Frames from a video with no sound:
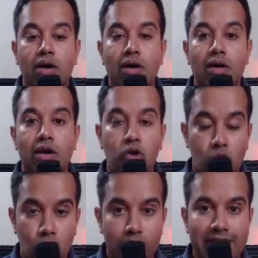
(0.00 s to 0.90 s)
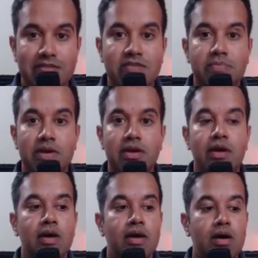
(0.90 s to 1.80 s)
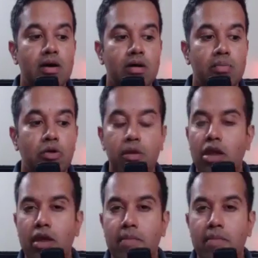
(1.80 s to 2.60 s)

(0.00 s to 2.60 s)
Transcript: your own assessment. Probably